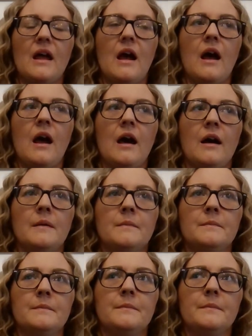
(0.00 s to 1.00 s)

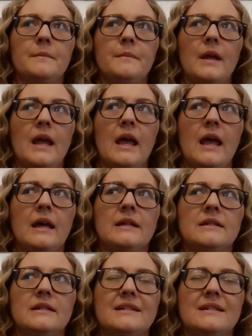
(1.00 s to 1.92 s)
Um, and